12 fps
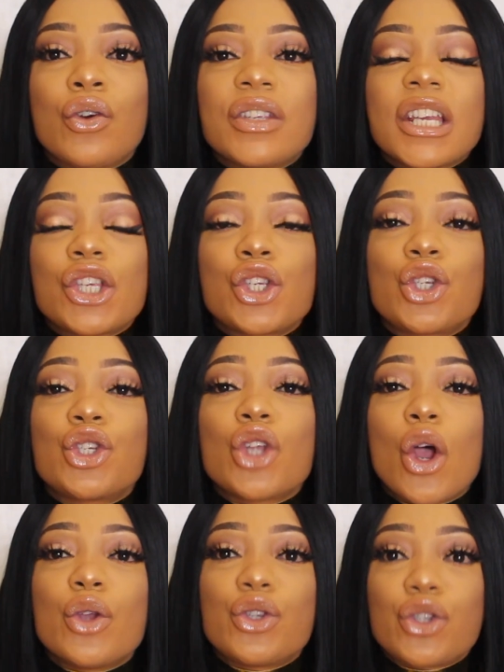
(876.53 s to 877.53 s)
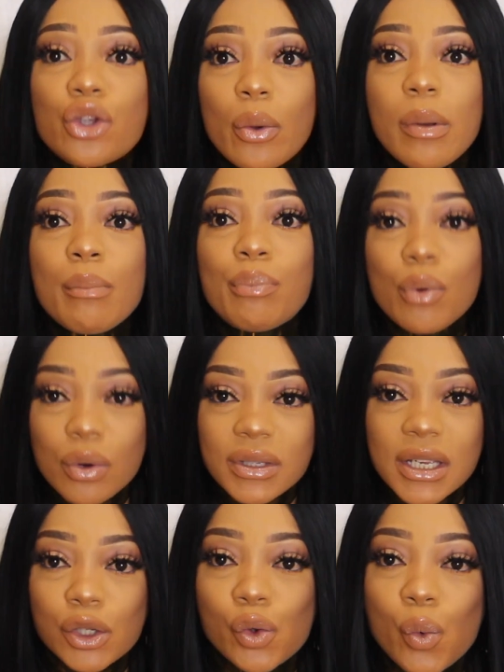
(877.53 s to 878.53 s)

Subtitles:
because it's so, so important.